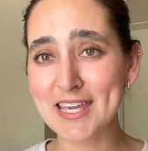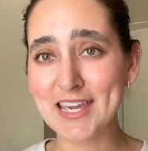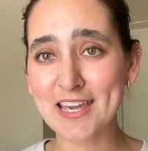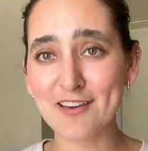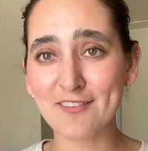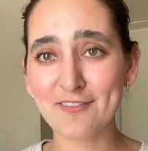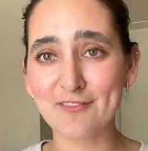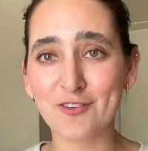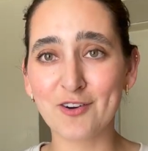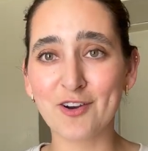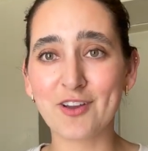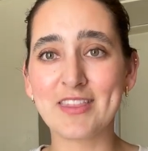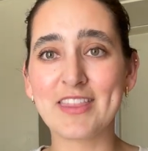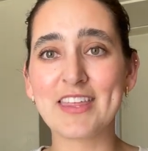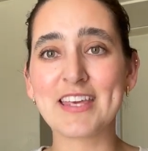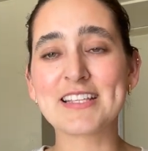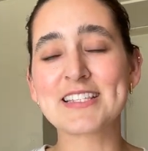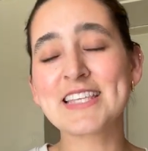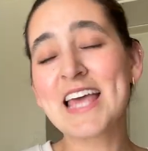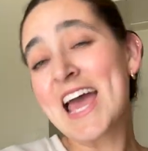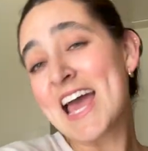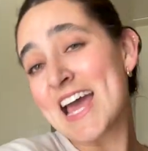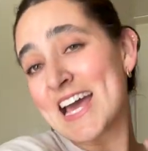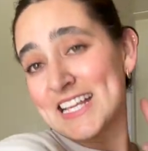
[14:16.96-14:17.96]
it for
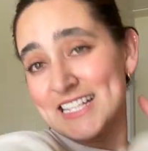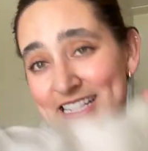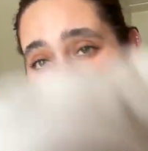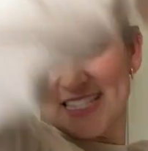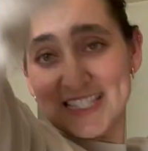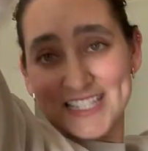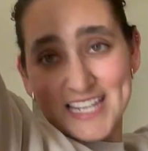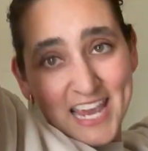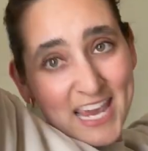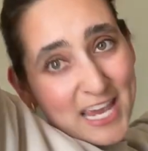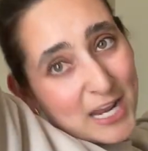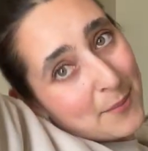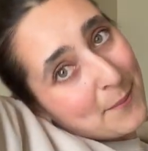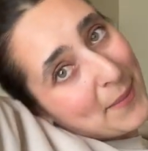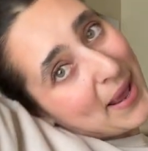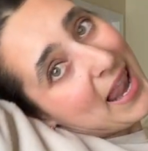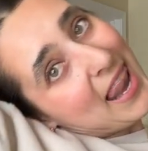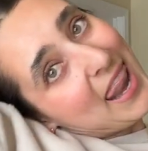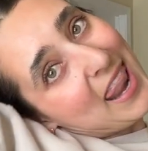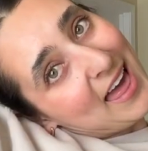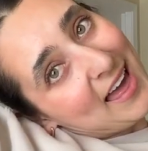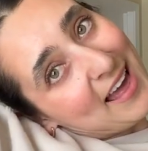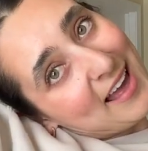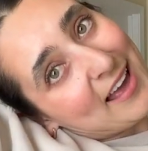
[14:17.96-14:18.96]
this day in my
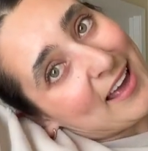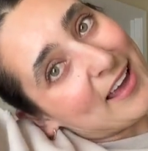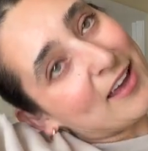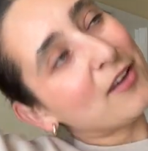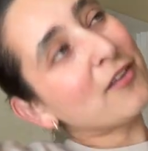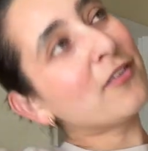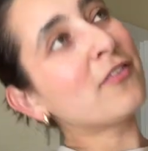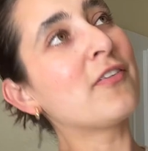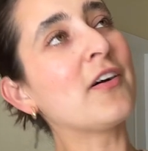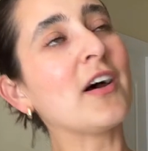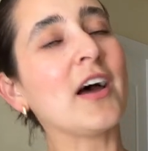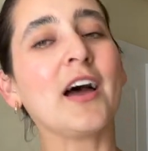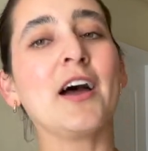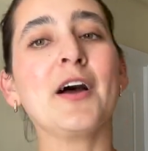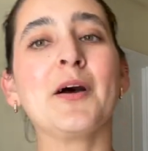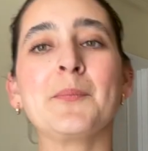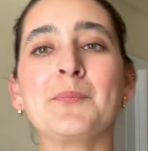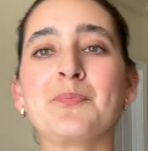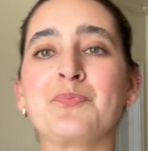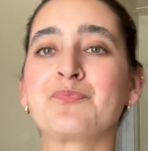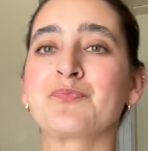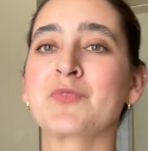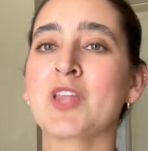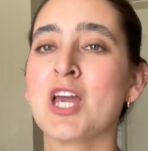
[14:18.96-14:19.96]
life.
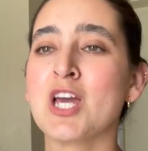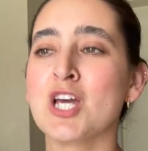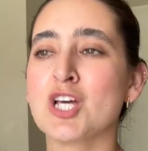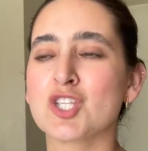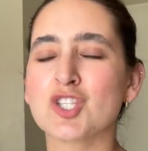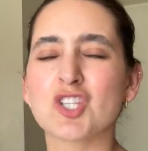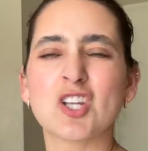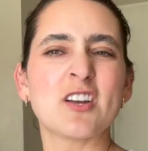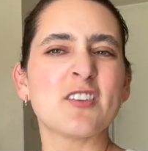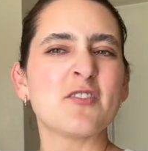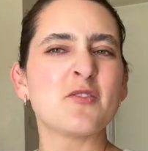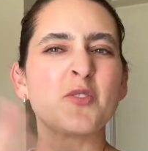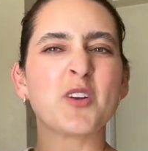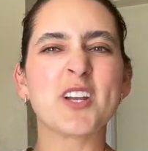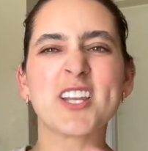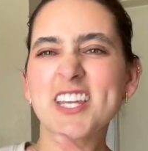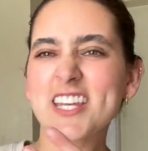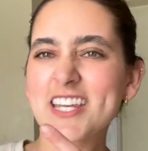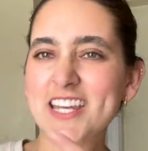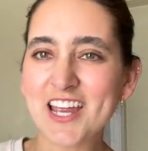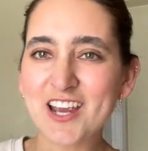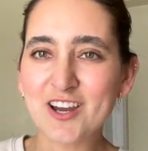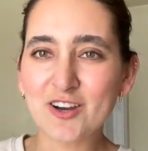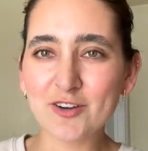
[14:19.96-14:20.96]
Sort of
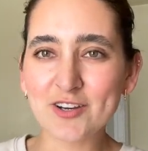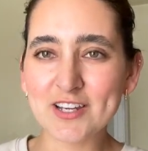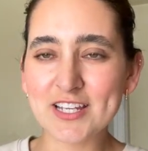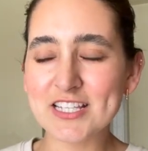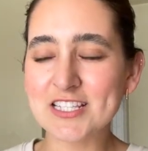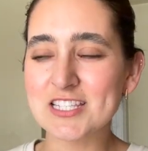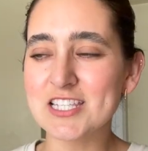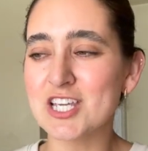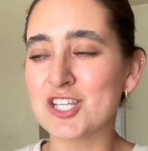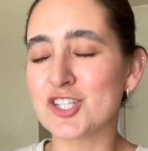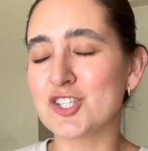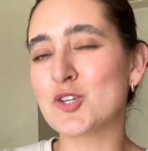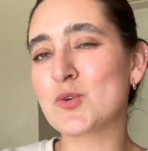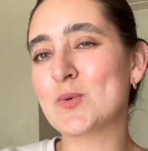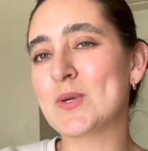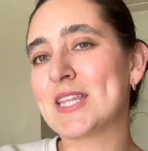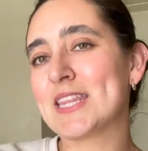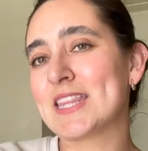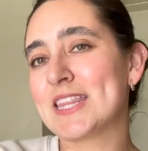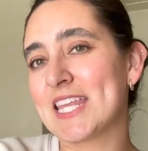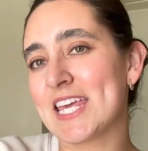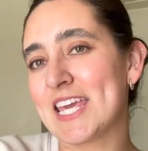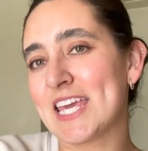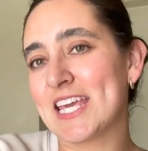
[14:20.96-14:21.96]
running errands,
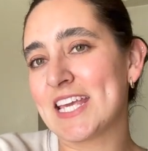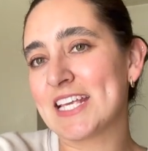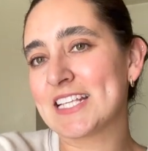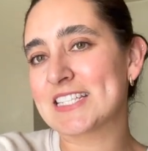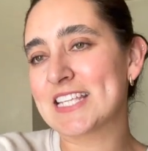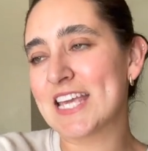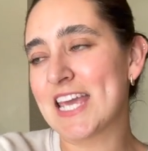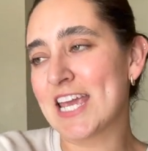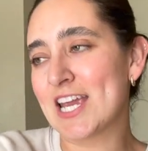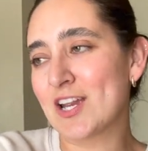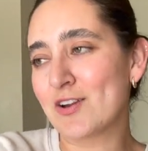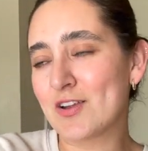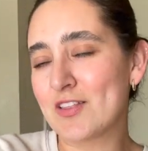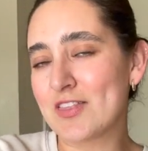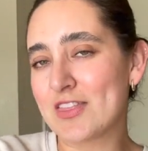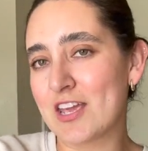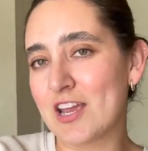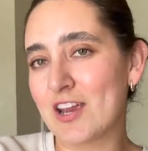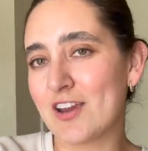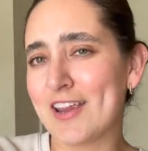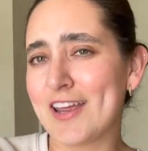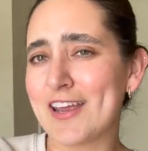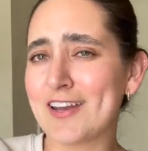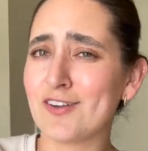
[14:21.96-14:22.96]
doing things here and
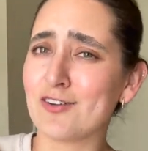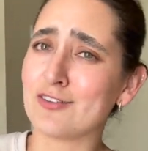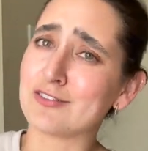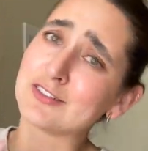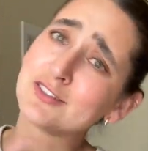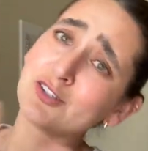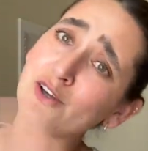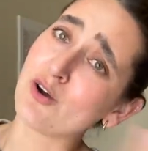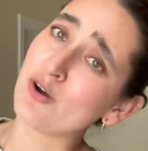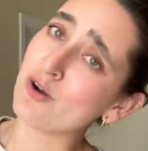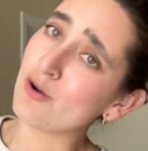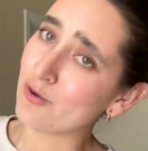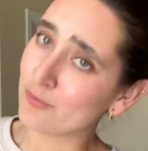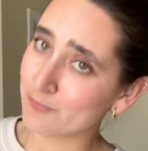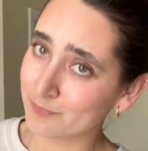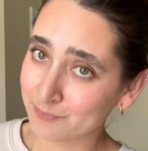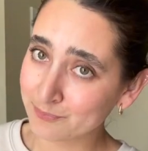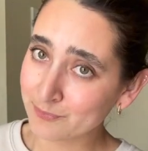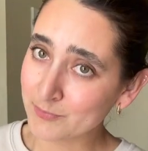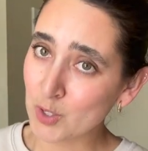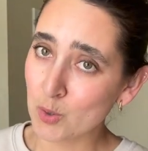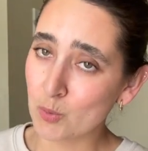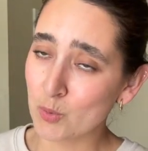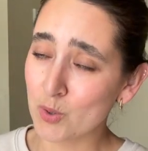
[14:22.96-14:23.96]
there, and also
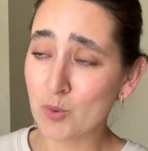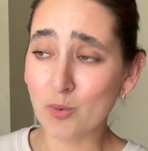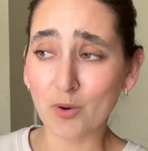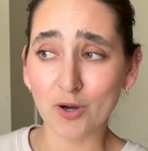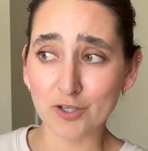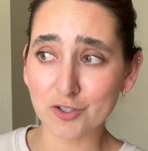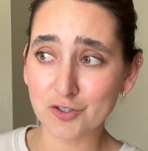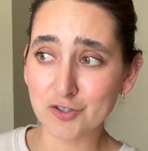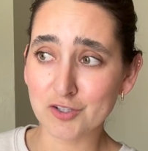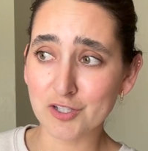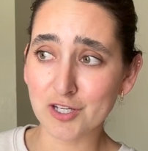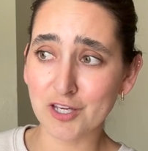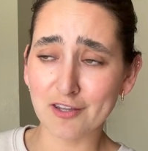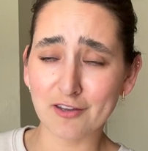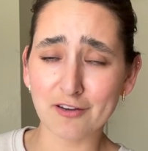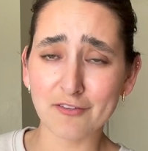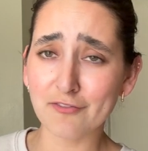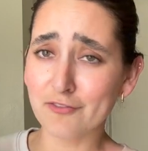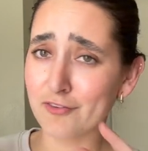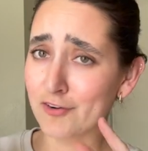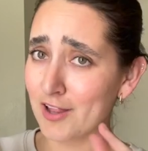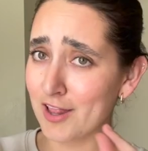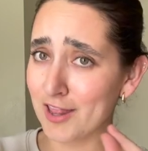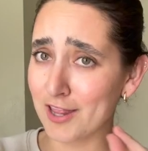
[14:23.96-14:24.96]
we watched together
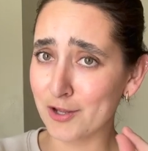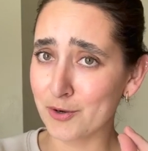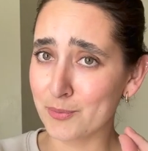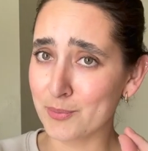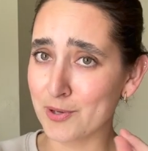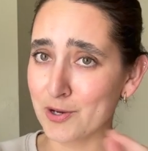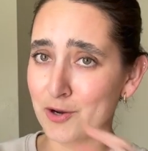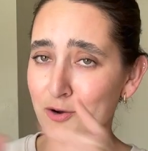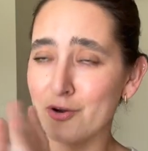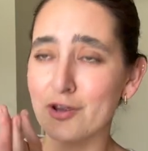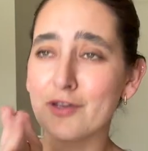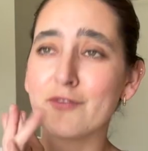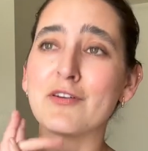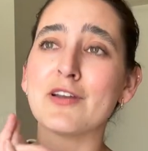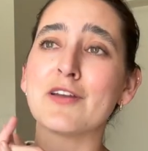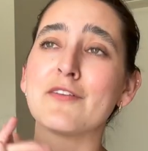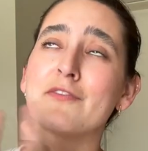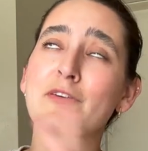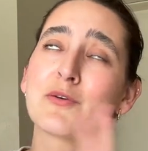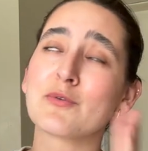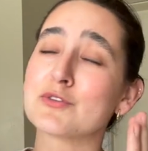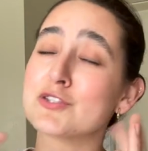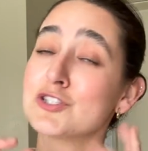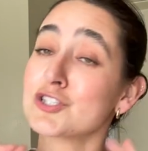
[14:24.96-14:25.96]
for a little bit, girl, even
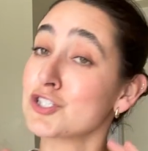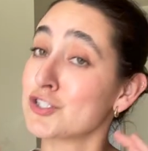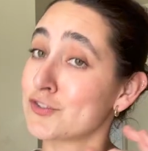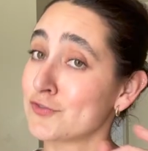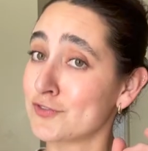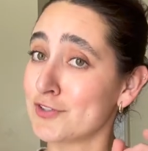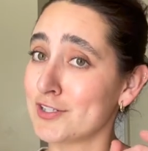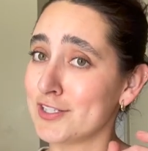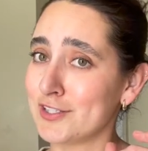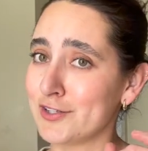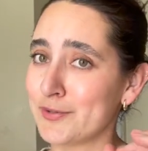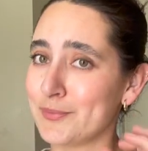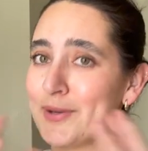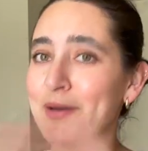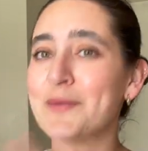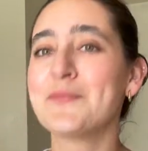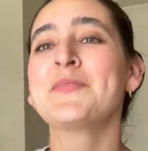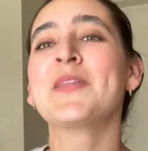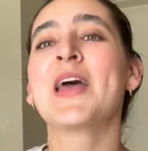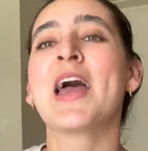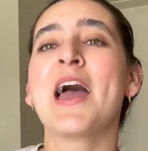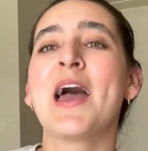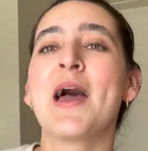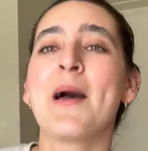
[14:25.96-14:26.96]
if it was just for a little bit,
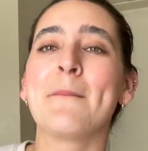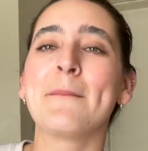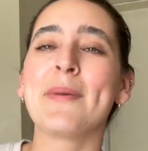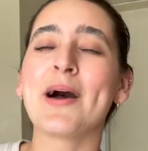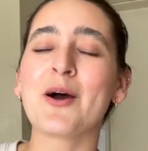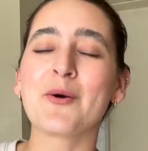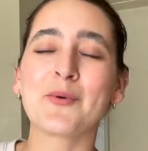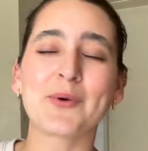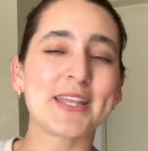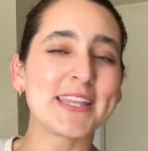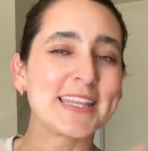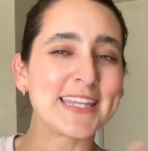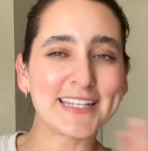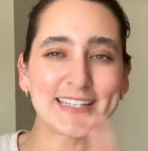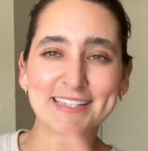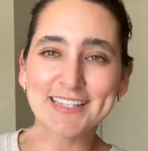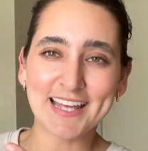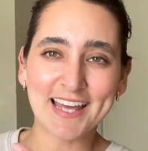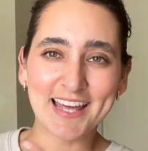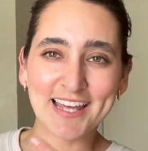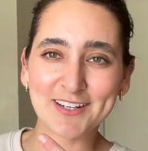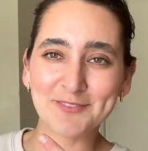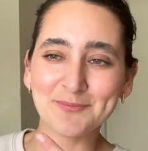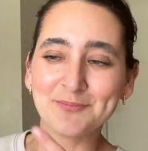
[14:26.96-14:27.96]
but we did
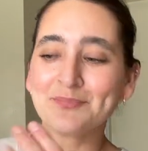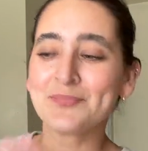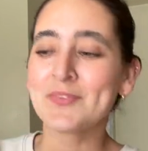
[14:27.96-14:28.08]
that.